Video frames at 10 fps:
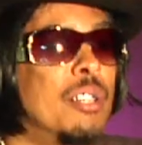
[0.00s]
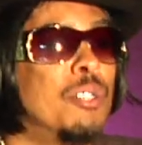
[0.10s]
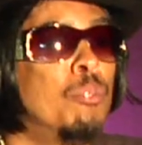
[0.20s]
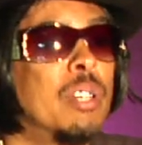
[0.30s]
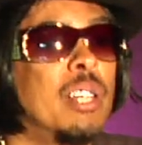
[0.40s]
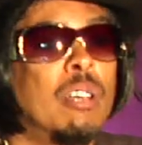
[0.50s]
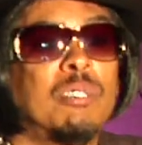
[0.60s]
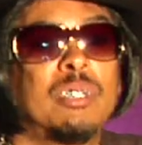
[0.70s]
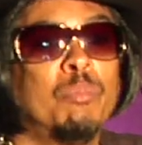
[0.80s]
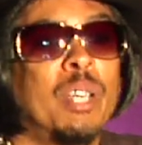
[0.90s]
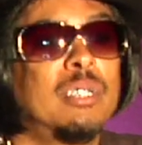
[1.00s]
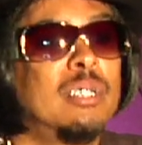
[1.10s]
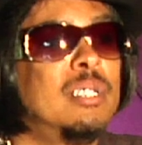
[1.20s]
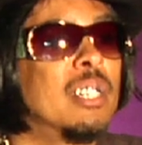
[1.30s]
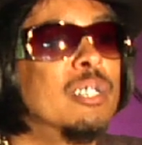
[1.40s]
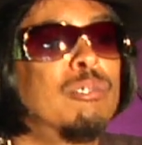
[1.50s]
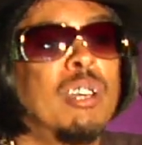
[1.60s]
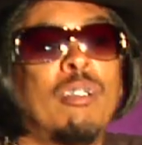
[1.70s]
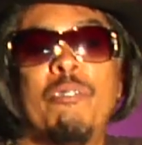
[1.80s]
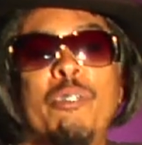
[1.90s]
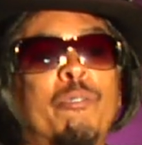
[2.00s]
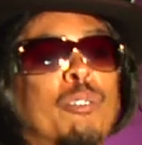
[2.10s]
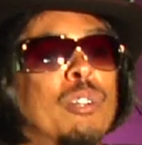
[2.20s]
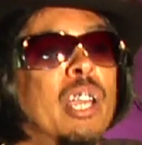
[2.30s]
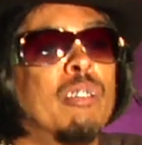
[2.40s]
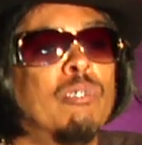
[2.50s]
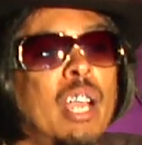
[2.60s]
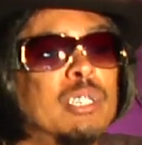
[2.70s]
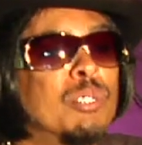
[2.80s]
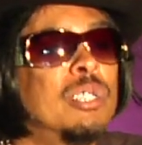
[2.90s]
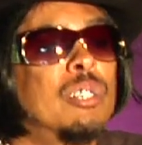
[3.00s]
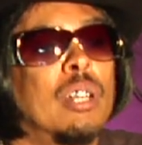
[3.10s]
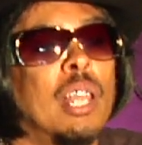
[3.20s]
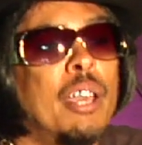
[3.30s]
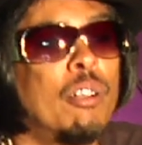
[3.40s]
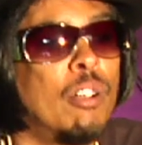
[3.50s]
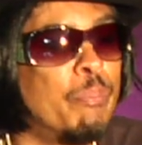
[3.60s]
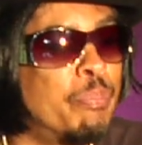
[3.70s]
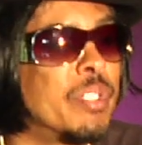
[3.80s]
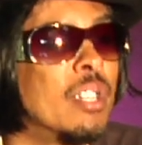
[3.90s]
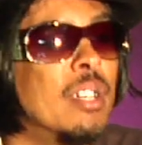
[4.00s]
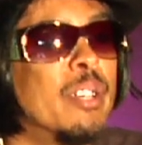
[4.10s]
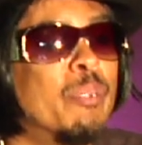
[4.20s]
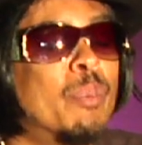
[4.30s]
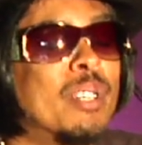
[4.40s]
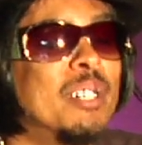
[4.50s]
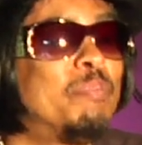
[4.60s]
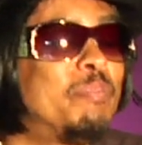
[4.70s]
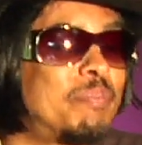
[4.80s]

you play Love Is the Message, niggas run off the floor like rats when you turn the light on. But